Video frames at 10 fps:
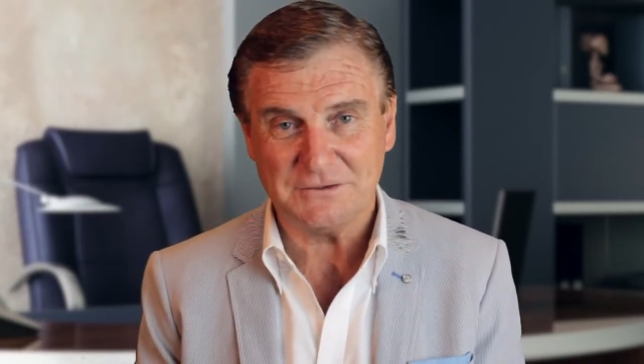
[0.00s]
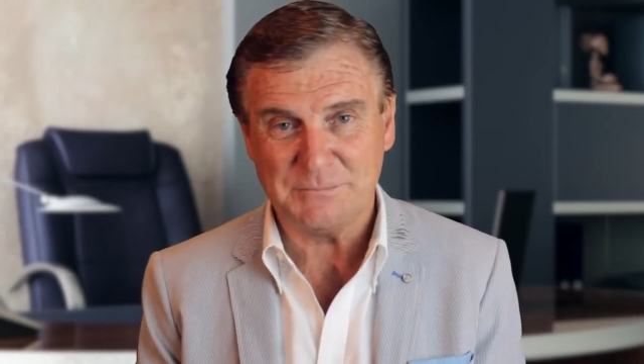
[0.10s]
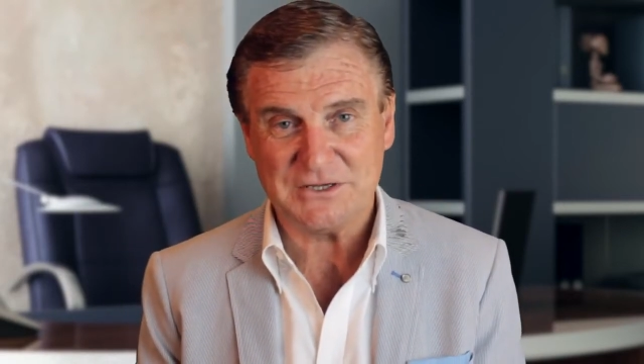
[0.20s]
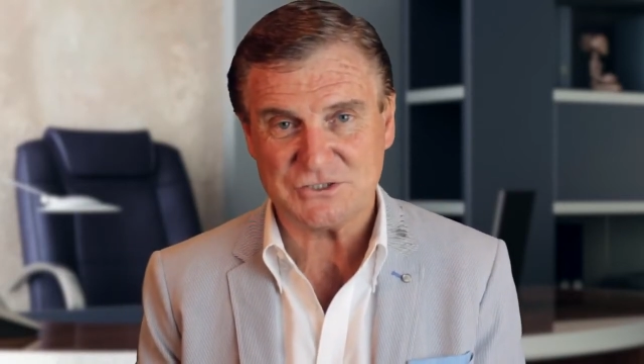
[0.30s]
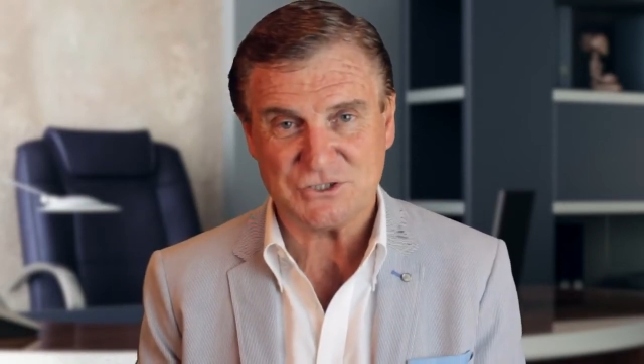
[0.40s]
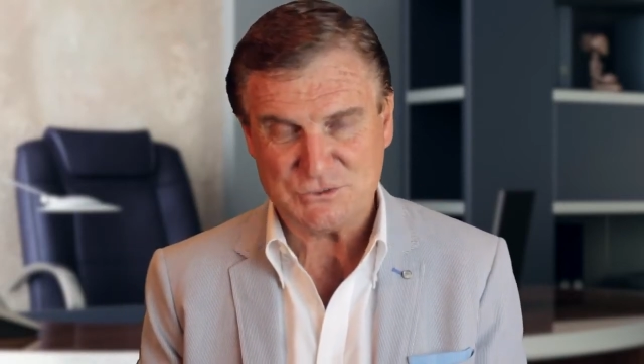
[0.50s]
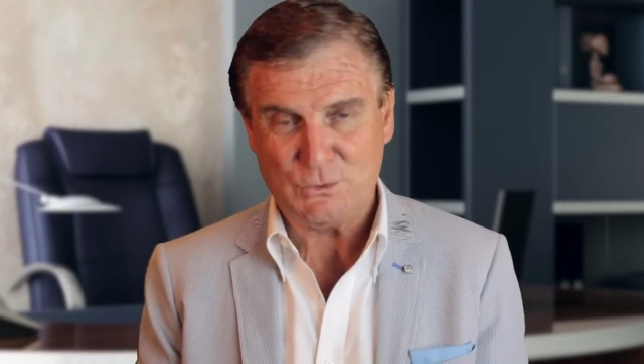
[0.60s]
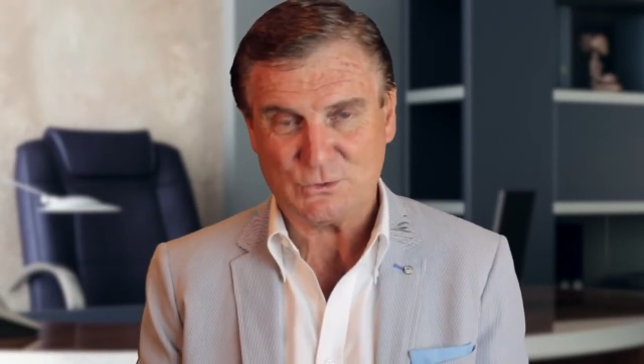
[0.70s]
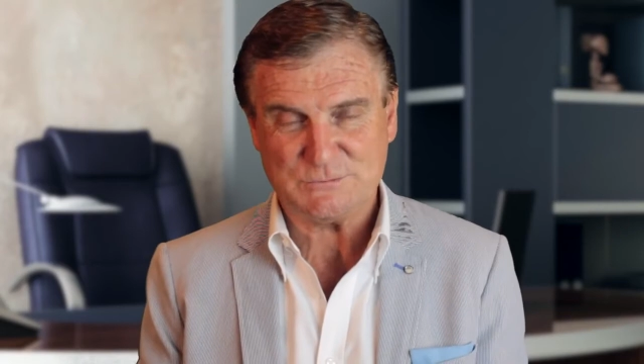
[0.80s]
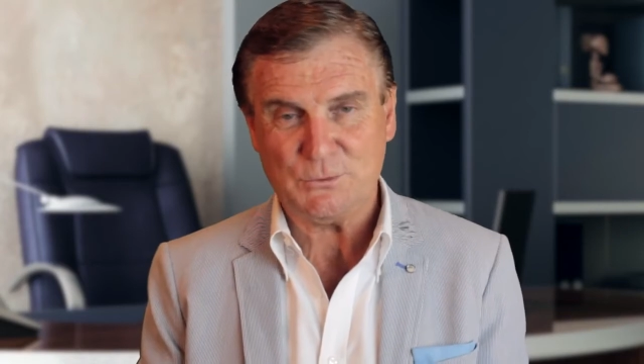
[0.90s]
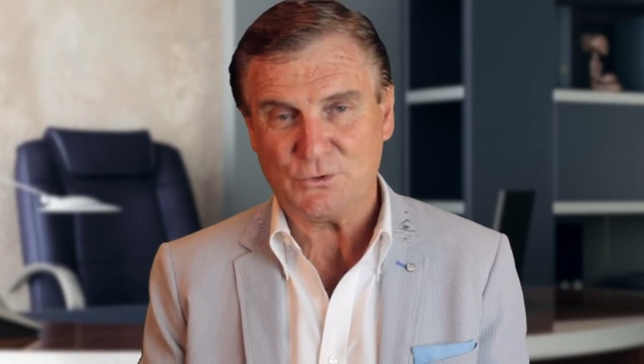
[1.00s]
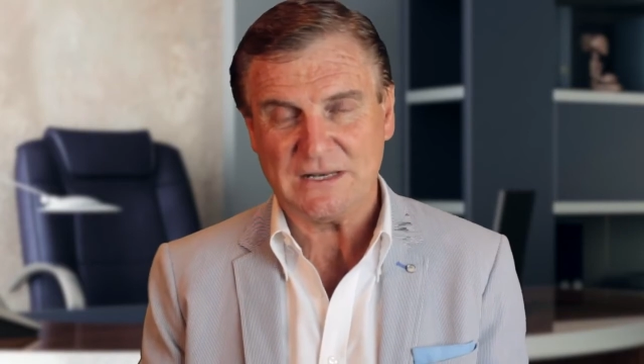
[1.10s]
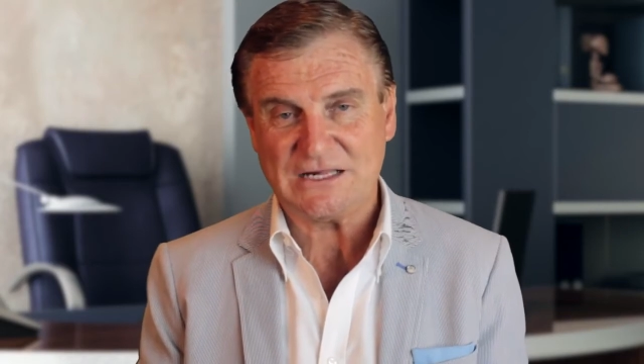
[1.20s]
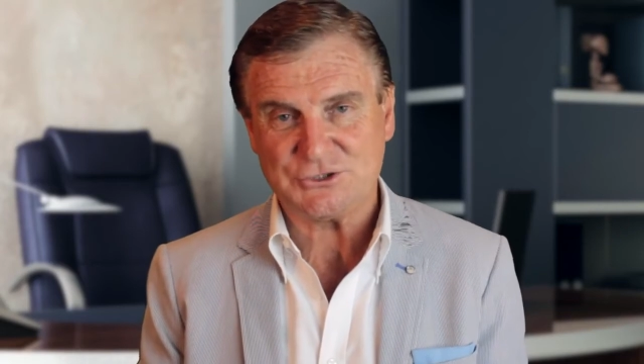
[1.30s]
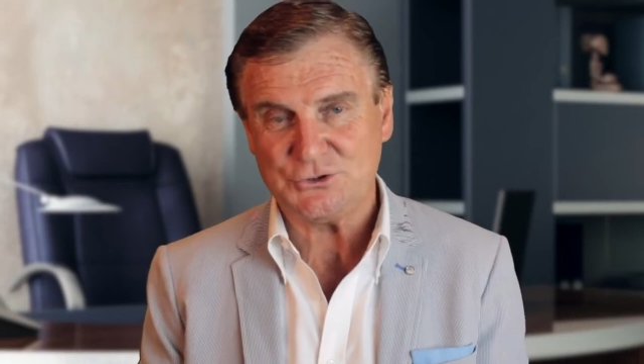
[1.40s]
the best smorgasbord
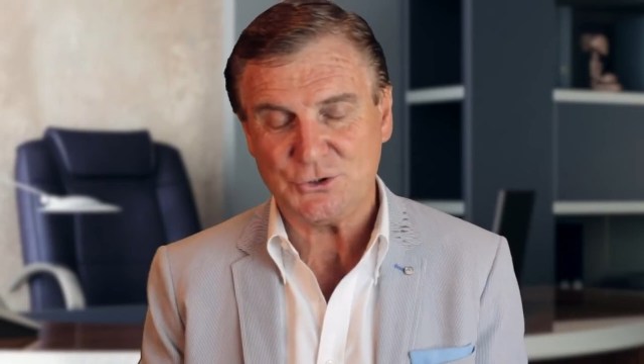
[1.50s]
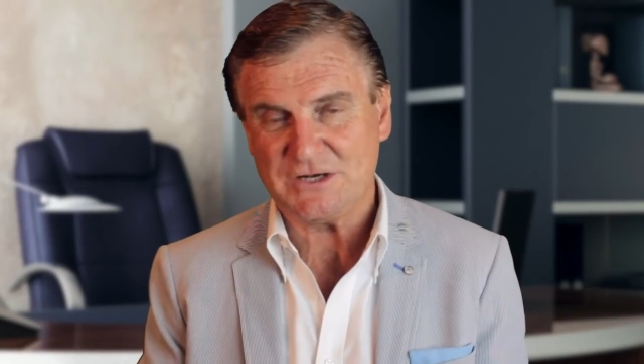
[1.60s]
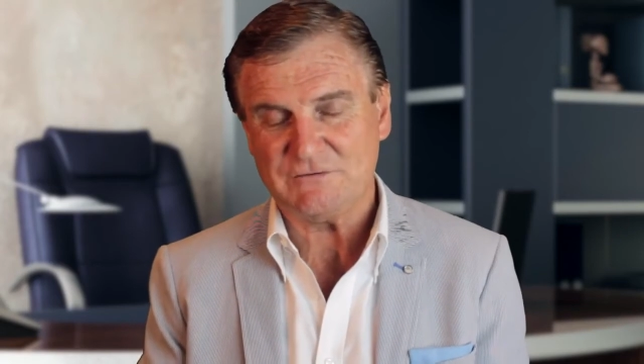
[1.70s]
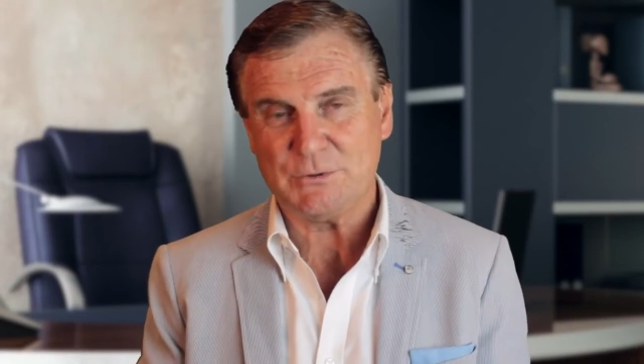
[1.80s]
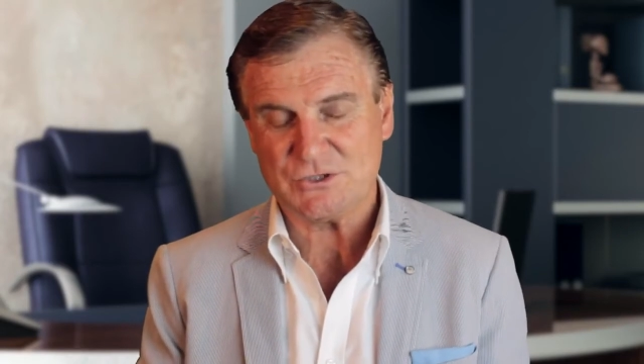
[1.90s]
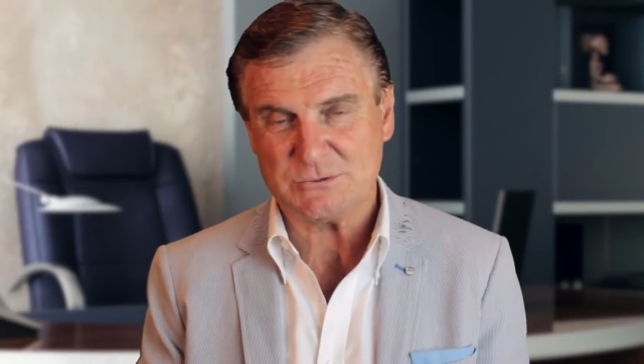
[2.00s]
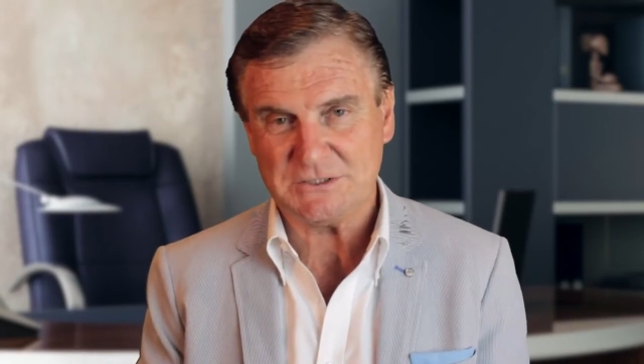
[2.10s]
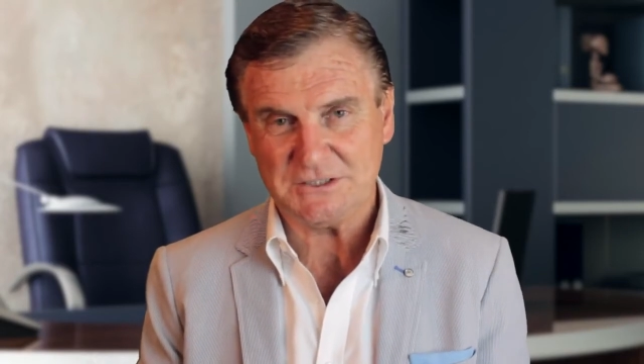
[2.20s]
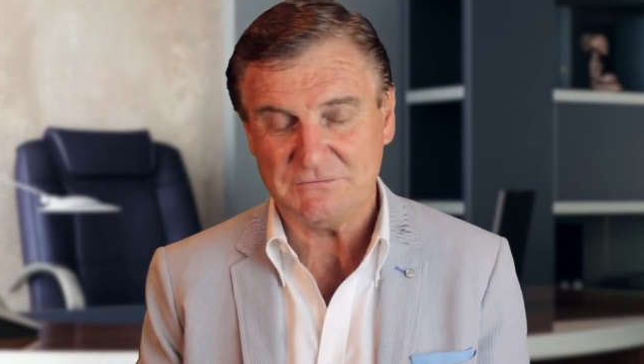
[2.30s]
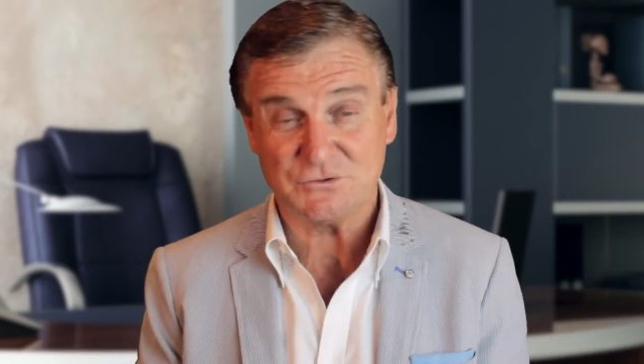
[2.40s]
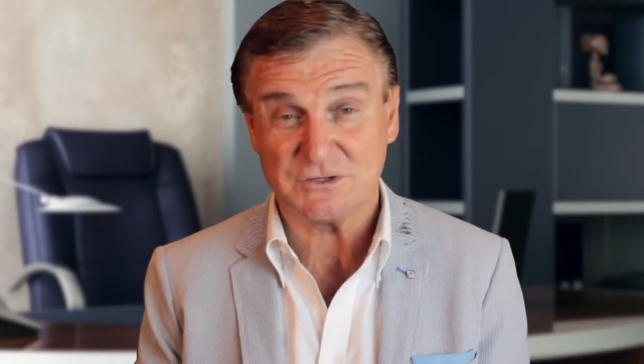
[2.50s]
lunch that you could ever possibly give